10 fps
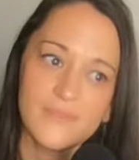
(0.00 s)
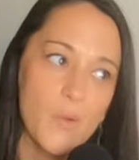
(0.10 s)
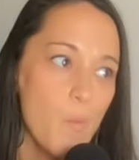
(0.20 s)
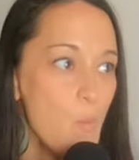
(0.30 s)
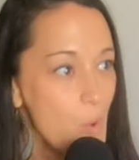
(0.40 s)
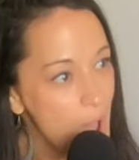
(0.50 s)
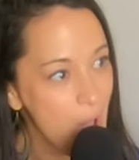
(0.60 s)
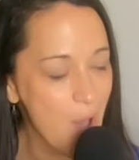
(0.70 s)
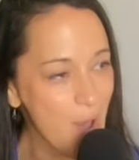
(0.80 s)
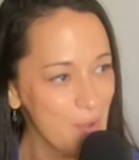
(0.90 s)

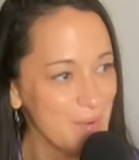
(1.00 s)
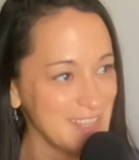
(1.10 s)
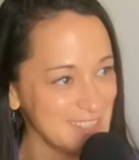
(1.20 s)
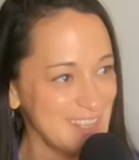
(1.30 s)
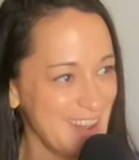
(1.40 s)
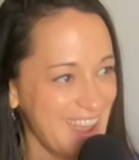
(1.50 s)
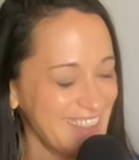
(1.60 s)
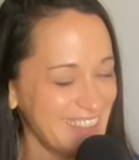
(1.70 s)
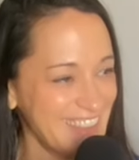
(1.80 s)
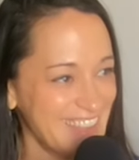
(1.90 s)
whoa, Resident
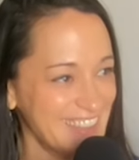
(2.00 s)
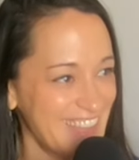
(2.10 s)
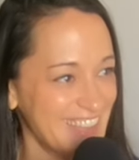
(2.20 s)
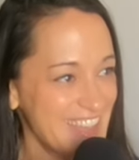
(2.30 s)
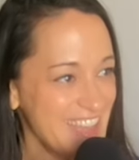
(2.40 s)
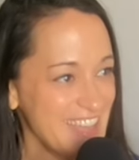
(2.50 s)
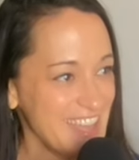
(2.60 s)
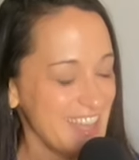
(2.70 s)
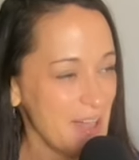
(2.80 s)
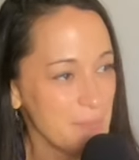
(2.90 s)
Alien, like
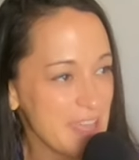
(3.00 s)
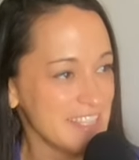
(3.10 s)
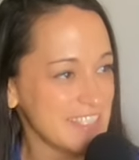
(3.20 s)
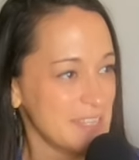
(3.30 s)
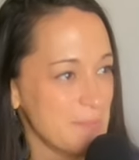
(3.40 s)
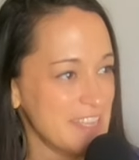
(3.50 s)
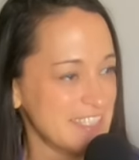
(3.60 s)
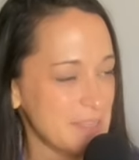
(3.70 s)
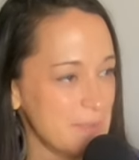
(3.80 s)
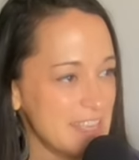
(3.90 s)
amazing,
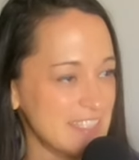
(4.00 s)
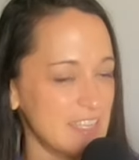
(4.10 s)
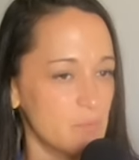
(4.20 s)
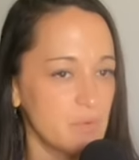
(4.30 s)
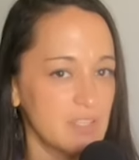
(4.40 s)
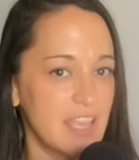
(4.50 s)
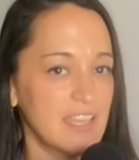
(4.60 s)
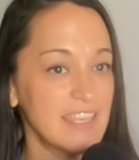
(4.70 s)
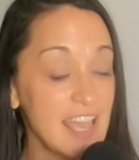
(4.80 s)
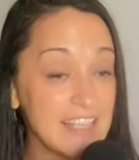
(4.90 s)
amazing, amazing. And we're like,
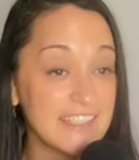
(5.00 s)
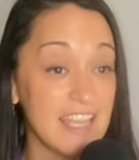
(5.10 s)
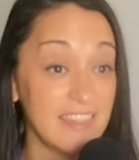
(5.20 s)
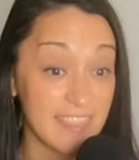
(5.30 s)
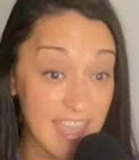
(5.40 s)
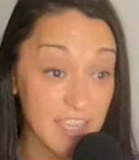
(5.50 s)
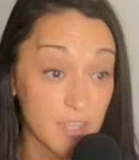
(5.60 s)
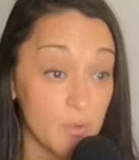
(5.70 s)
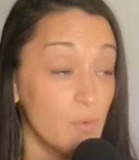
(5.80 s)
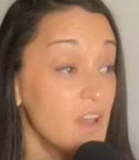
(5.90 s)
yes, thank
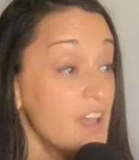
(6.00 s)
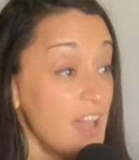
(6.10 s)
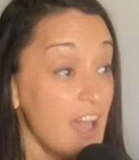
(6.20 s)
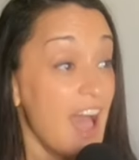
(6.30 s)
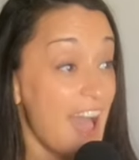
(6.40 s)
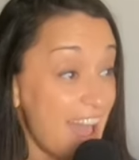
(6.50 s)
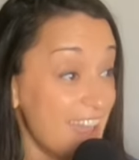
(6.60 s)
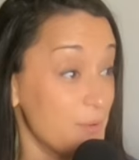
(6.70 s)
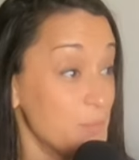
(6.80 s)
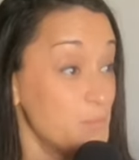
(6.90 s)
you
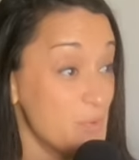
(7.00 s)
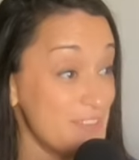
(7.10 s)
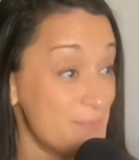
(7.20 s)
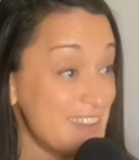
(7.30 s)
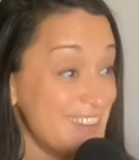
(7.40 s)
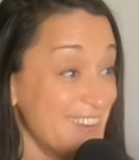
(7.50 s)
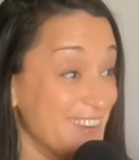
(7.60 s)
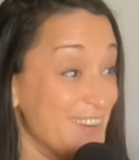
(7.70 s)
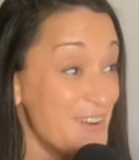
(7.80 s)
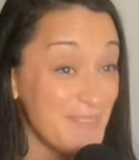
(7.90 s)
hi, we've been
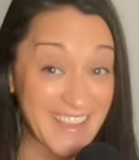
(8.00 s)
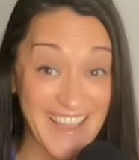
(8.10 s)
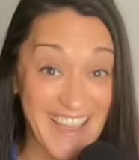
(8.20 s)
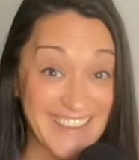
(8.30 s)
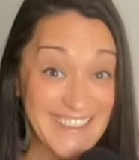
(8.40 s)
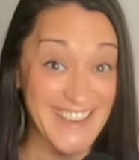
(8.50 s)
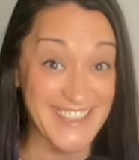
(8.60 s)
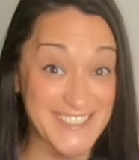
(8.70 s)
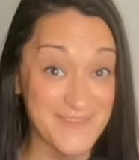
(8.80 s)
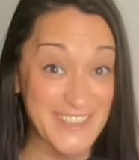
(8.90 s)
here. Oh my God,
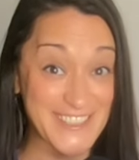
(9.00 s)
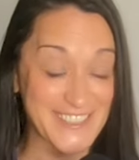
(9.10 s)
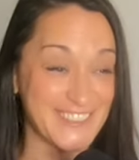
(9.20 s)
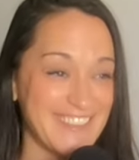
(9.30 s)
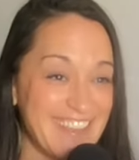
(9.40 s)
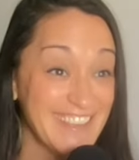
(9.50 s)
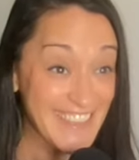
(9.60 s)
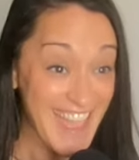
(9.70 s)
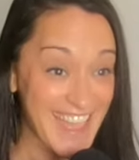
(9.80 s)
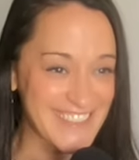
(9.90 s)
nice to meet you. Like,
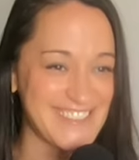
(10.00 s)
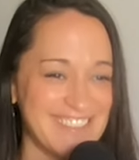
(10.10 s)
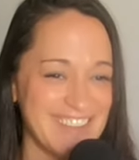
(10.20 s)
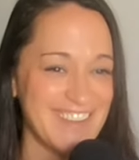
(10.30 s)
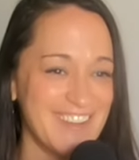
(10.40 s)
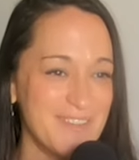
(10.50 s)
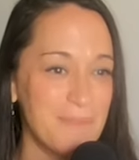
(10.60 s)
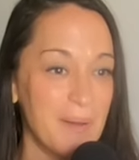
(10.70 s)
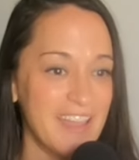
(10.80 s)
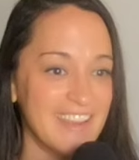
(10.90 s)
yes, you know,
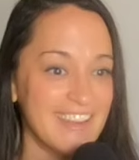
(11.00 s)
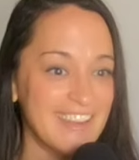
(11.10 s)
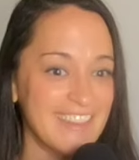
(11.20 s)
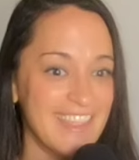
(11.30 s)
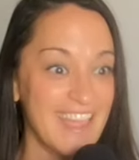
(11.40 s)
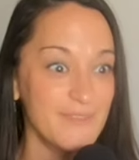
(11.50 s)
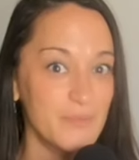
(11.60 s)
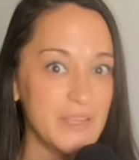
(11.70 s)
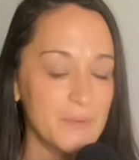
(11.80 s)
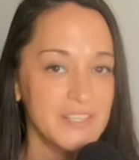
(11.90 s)
but then
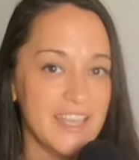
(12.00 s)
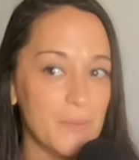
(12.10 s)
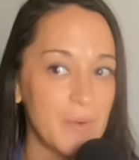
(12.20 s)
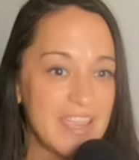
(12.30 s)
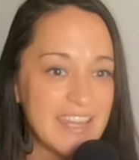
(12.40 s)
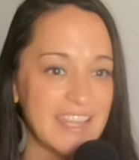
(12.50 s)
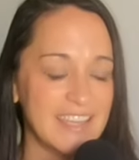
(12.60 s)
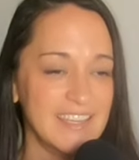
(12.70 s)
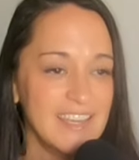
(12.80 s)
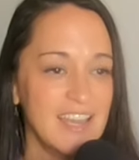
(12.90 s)
we were like
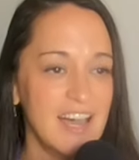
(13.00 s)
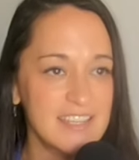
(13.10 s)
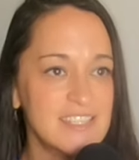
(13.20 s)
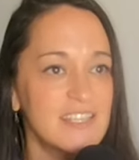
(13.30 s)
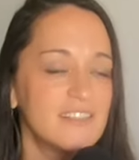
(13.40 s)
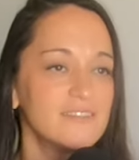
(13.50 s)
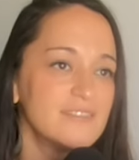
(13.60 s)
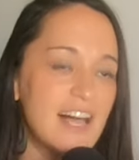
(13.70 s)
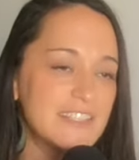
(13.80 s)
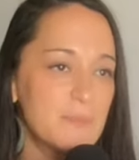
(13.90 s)
waiting until
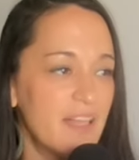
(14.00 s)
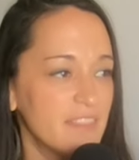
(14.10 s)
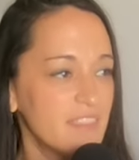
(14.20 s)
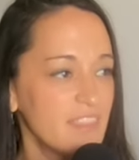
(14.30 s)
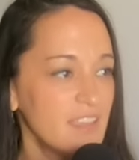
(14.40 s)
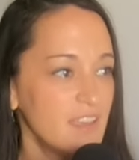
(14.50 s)
last month,